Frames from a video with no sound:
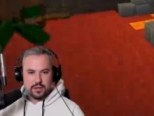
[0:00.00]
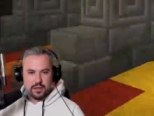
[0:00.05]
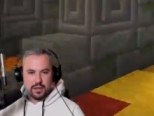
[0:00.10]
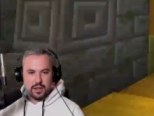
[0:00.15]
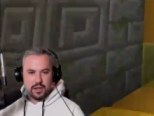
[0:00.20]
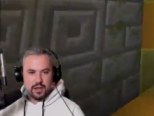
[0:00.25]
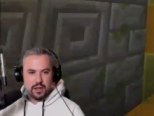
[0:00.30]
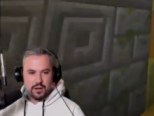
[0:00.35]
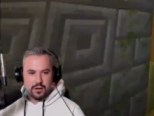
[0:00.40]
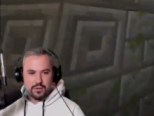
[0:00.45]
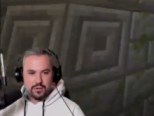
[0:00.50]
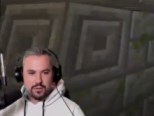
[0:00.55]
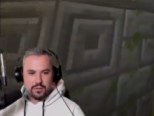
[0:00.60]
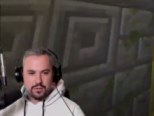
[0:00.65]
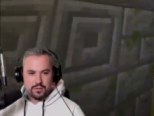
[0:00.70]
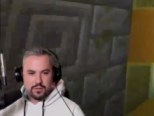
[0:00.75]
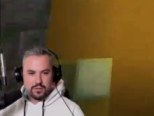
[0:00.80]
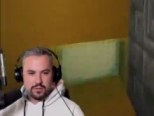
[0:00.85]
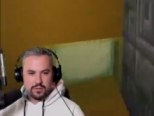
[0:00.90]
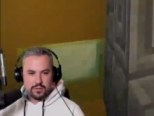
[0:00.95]
Oh.
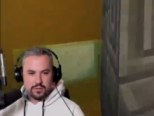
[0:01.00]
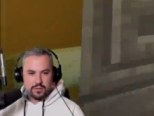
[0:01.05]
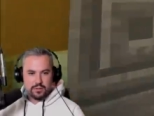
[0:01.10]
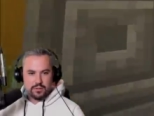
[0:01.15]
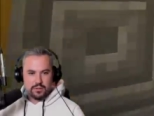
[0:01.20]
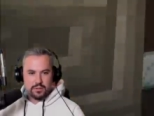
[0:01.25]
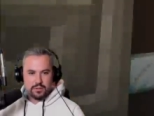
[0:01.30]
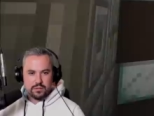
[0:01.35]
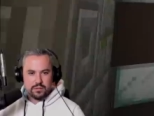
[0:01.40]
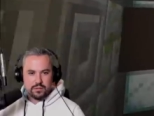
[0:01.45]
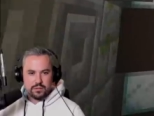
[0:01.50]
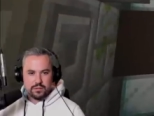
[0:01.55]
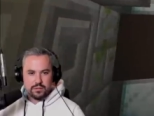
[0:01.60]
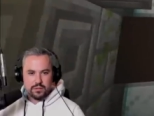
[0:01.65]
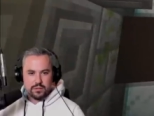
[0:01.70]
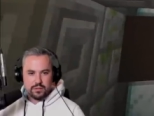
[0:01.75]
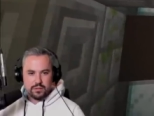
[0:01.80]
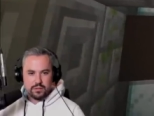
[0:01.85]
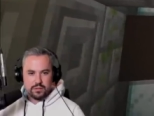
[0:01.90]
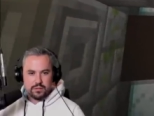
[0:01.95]

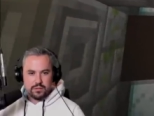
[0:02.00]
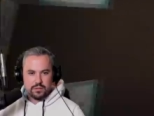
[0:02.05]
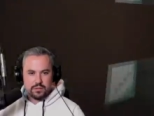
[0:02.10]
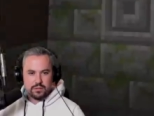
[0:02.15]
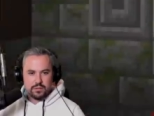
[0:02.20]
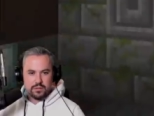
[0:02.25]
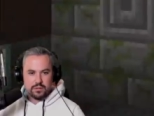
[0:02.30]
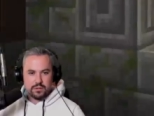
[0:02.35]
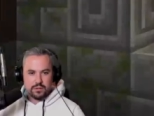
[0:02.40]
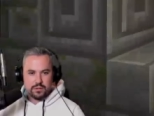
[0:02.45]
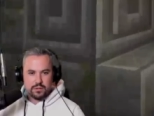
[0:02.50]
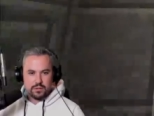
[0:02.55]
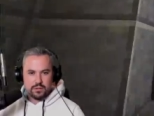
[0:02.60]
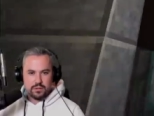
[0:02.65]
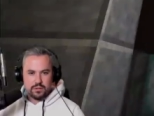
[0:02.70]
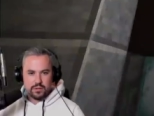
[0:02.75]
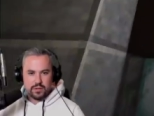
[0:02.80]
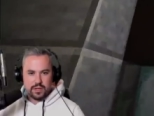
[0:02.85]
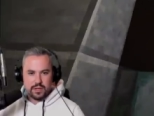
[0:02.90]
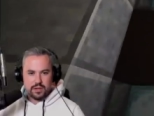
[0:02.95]
Is it?
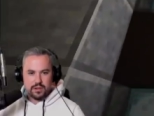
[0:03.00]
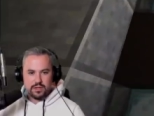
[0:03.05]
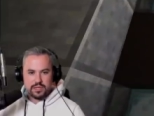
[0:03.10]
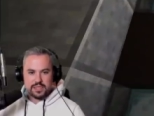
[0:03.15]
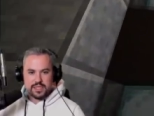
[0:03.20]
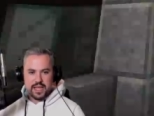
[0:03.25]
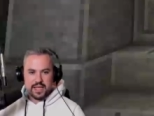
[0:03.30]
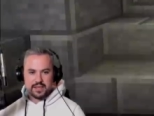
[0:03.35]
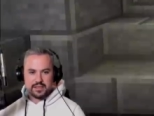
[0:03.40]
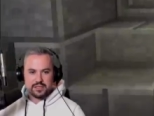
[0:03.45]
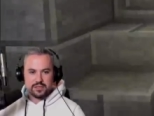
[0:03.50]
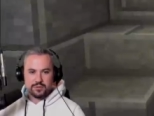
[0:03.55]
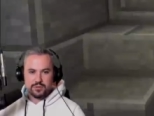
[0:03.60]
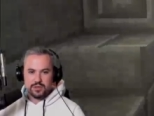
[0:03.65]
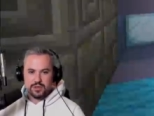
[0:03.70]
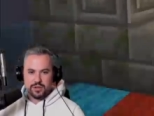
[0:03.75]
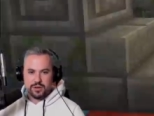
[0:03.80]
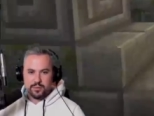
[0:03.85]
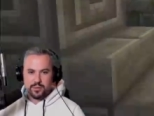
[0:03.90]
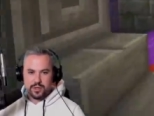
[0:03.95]
It looks like some
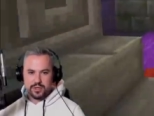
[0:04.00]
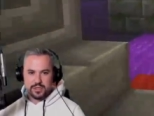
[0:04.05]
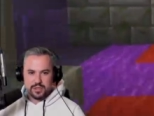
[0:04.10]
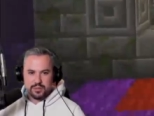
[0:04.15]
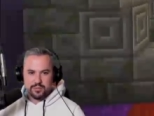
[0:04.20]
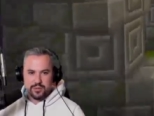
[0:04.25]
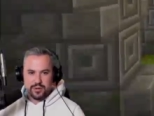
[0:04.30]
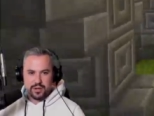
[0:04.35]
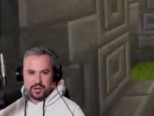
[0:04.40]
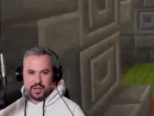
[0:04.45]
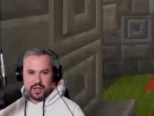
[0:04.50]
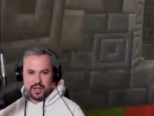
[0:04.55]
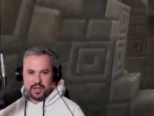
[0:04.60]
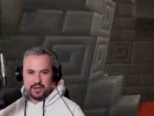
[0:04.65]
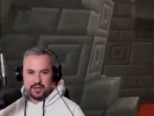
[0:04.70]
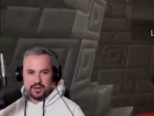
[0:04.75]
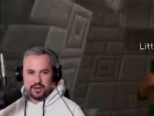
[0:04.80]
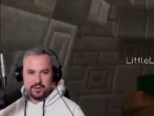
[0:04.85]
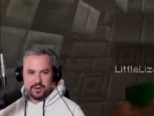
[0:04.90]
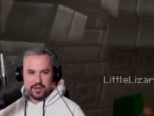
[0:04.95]
sort of puzzle, but I
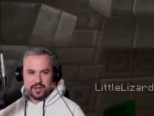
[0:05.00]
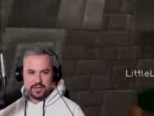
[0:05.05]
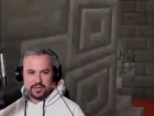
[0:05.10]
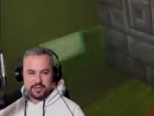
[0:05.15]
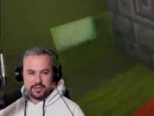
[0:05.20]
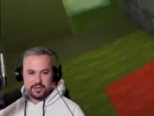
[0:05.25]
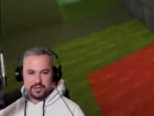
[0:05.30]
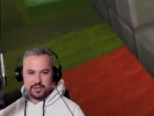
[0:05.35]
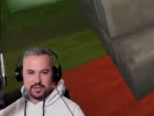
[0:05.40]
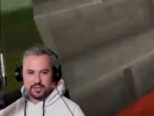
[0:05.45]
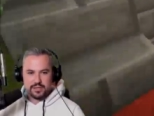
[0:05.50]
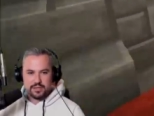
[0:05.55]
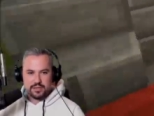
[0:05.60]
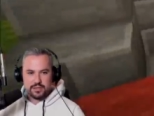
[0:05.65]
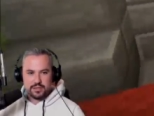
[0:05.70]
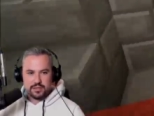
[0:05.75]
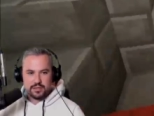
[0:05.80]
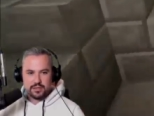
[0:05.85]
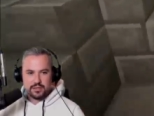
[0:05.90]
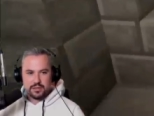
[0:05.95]
don't know what it does.
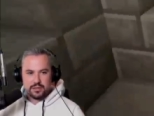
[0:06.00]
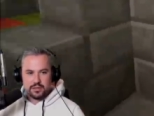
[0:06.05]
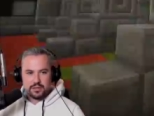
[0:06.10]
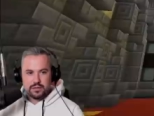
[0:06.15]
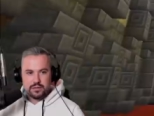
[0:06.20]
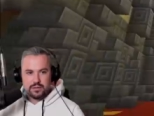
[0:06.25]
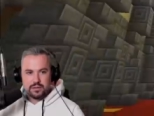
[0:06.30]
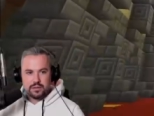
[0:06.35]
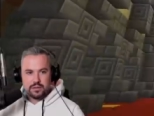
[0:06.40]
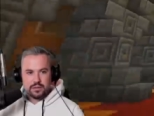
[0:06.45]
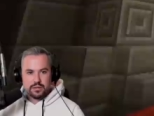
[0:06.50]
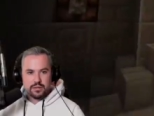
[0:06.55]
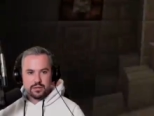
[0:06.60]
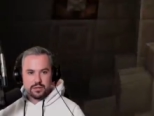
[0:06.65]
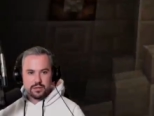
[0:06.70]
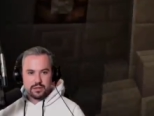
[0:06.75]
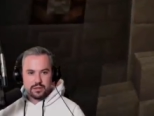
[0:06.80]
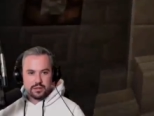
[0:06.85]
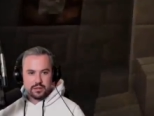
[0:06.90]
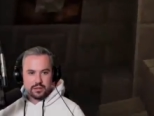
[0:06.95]
I'm going up the
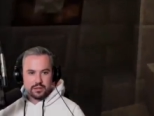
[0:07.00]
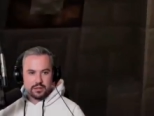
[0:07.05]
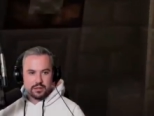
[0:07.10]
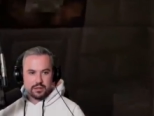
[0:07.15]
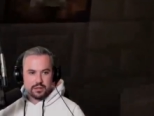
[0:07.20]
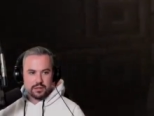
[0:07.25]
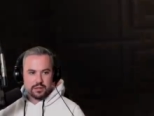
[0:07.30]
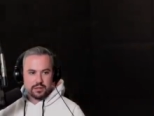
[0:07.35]
stairs, the ladder.